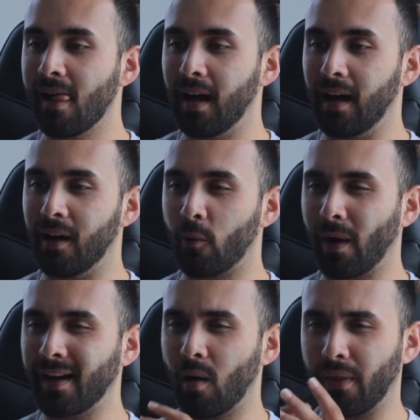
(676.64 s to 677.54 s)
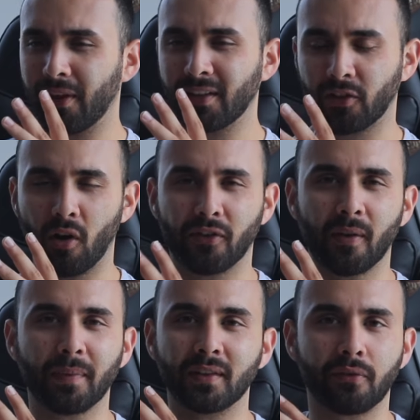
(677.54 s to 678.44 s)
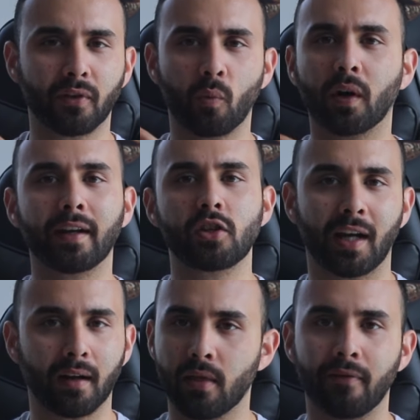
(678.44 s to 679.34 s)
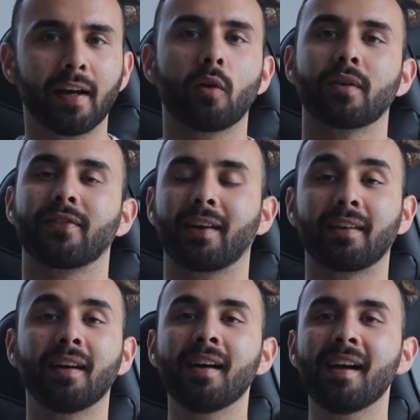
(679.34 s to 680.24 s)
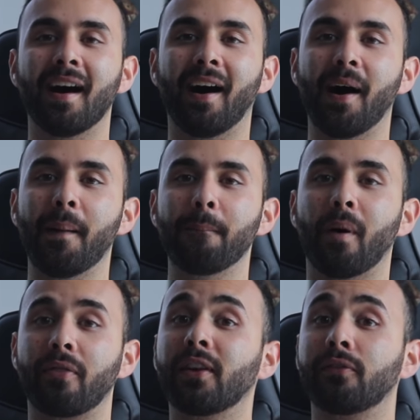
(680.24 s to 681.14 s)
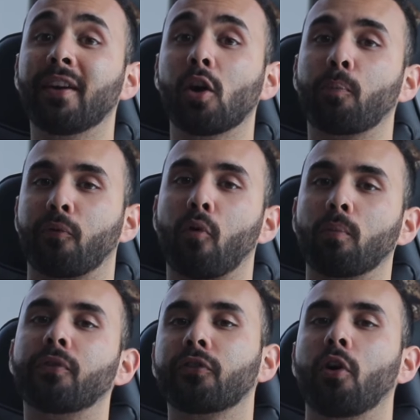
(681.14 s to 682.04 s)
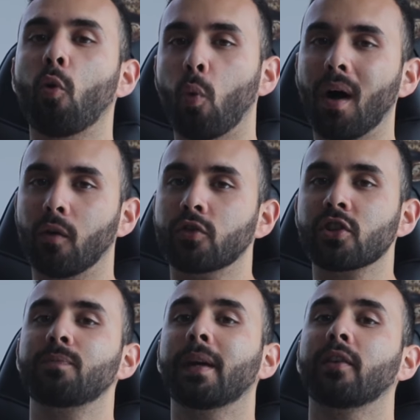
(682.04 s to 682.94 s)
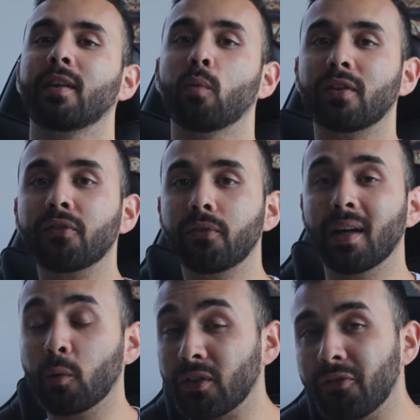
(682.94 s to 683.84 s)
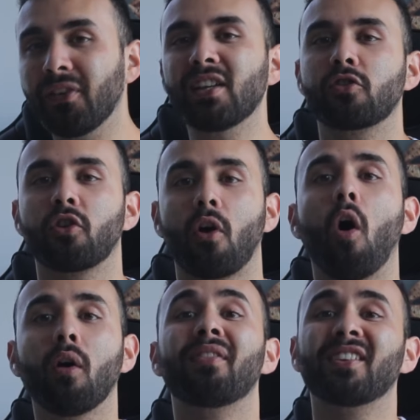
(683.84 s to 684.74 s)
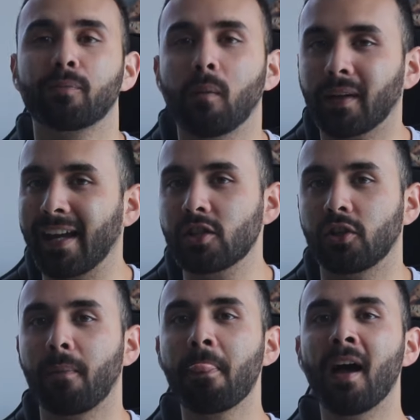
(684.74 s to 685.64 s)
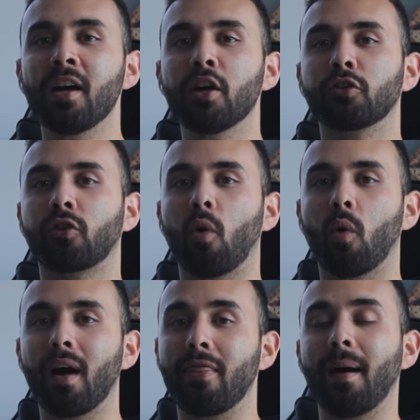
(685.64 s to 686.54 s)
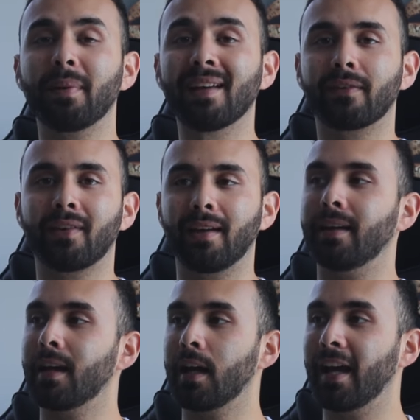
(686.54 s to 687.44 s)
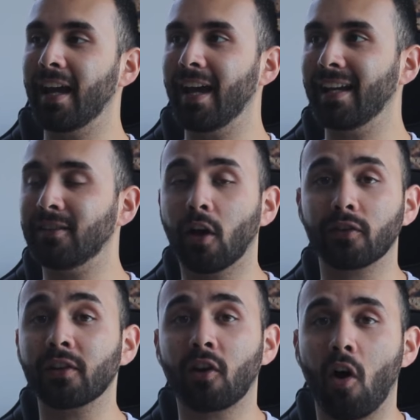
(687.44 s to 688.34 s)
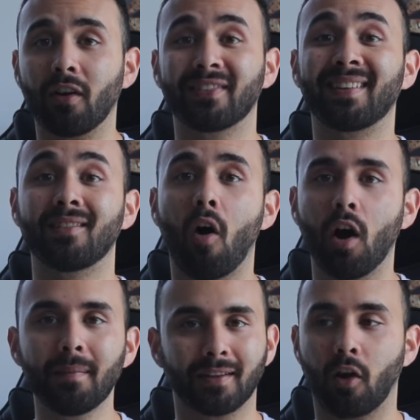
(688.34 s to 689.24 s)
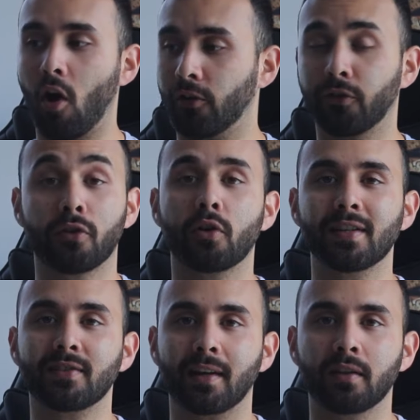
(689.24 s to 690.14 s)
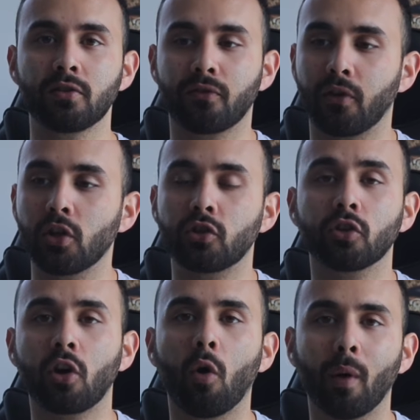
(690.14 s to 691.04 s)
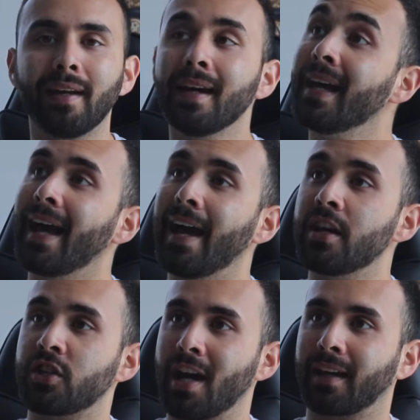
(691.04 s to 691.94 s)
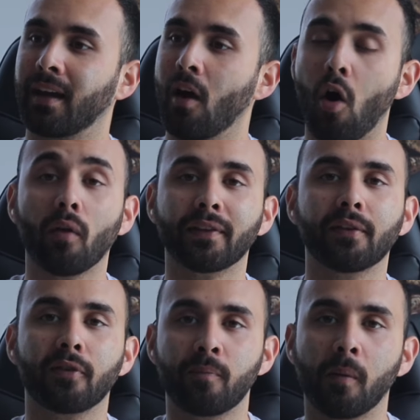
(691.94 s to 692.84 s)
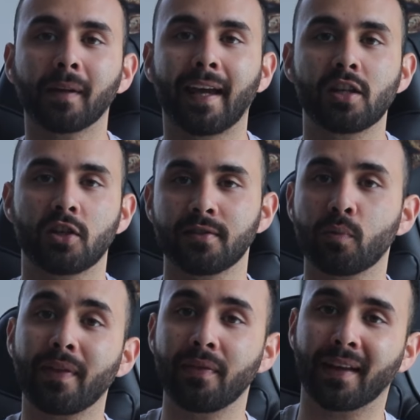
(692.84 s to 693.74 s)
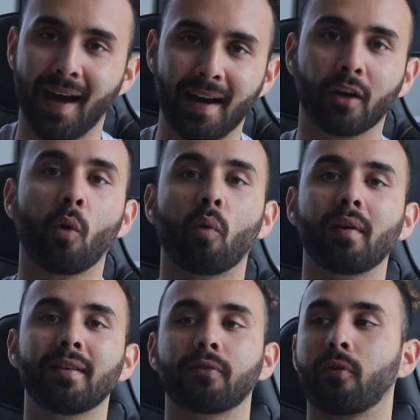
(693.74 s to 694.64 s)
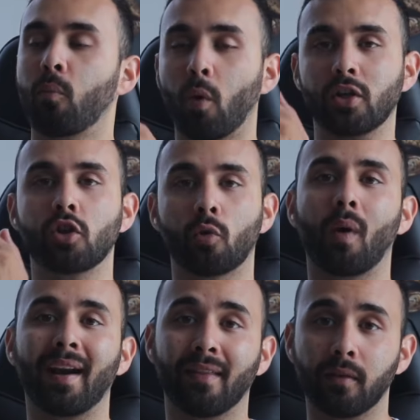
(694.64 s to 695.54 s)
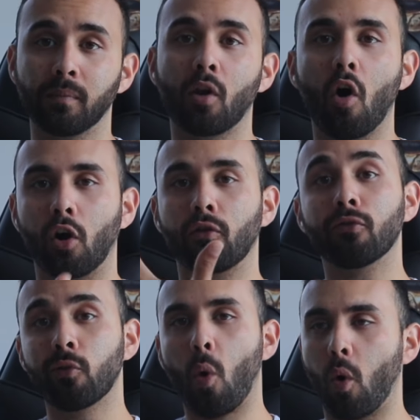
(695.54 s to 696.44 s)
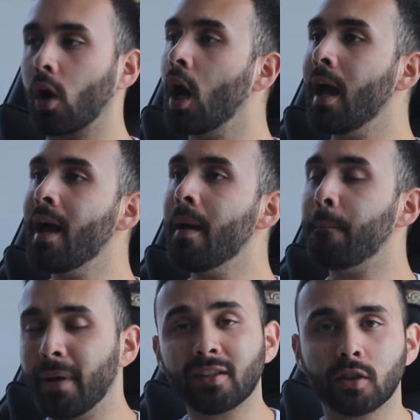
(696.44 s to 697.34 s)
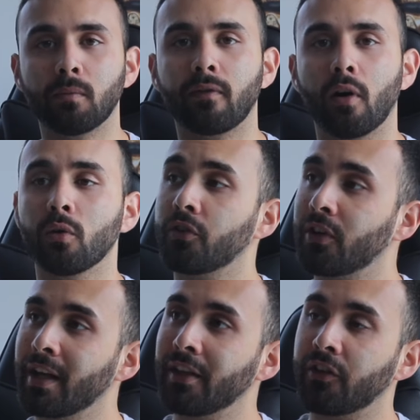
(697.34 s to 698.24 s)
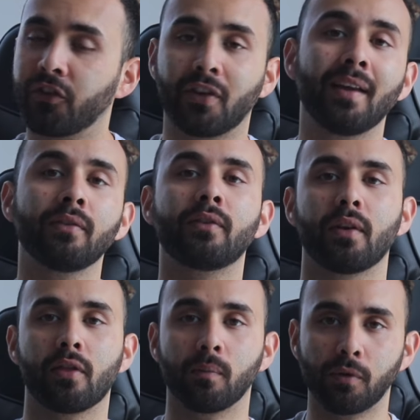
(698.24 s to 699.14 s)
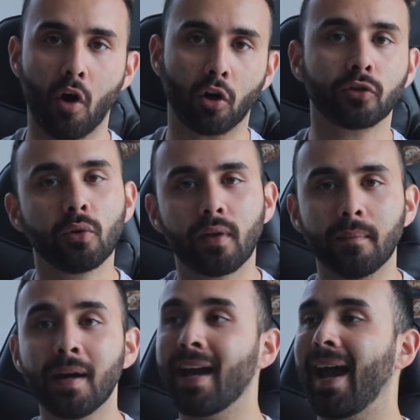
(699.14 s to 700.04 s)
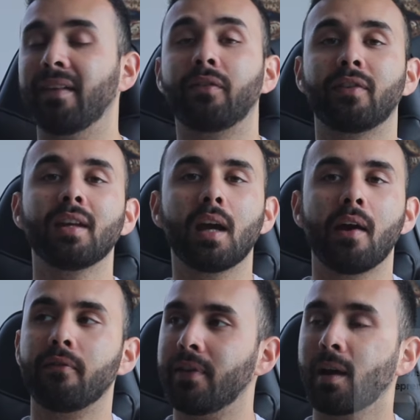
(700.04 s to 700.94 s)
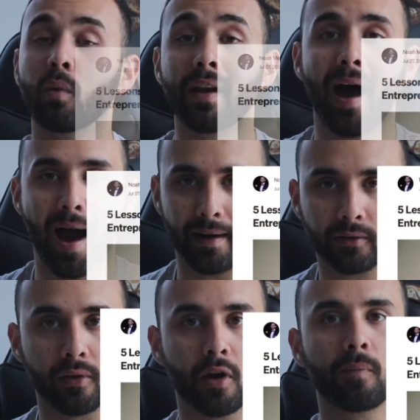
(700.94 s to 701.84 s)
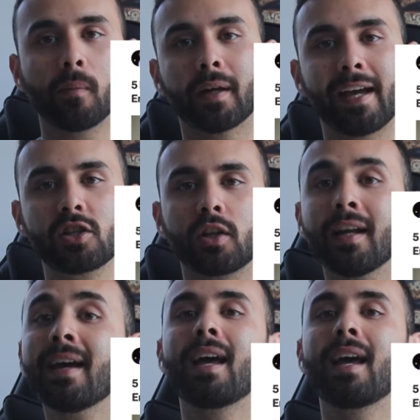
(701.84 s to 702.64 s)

Uh, right now, I think it's called something different. We're going to check it in the video in a second. Uh, but this video performed so well just because it was it was featured on this publication. So that being said, it doesn't cost a dime. It costs 30 seconds for you to go in and check all the different publications within the categories from which you're writing the blog for. Pick some of those, send the blog to them, and see if they would add it to their publication.